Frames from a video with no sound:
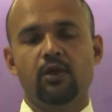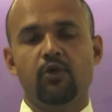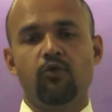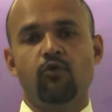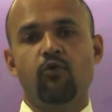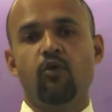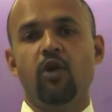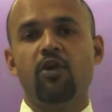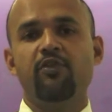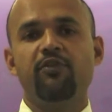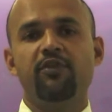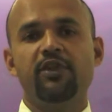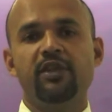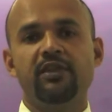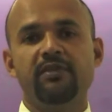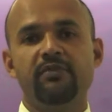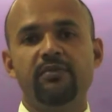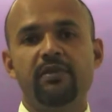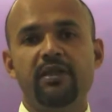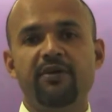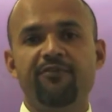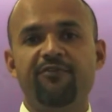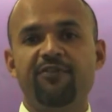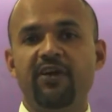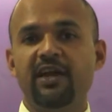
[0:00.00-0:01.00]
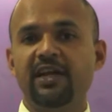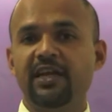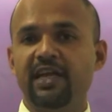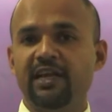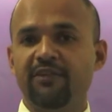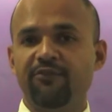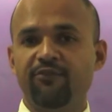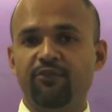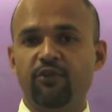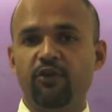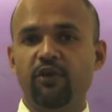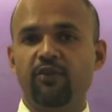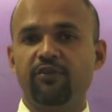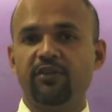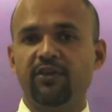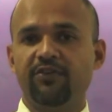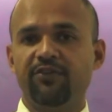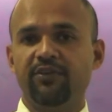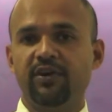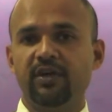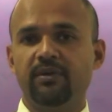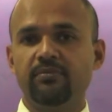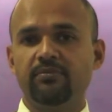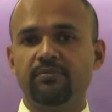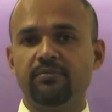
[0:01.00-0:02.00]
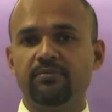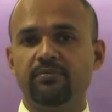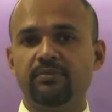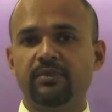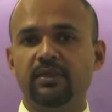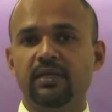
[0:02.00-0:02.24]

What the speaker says: What will be the fund inflow of the firm?